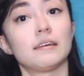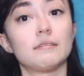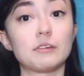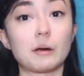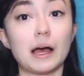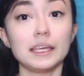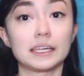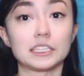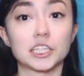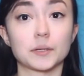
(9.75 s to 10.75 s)
If you want,
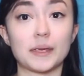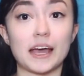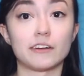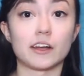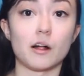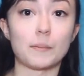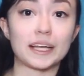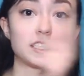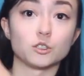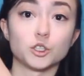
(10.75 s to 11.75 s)
you can check me out on all
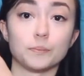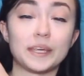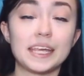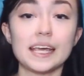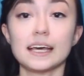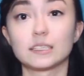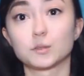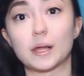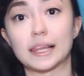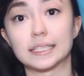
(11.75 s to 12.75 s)
my social media
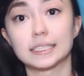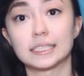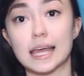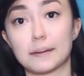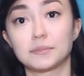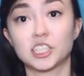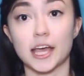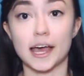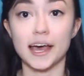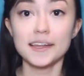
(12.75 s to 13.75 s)
as well as
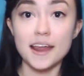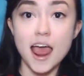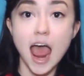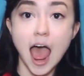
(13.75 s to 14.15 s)
Snapchat.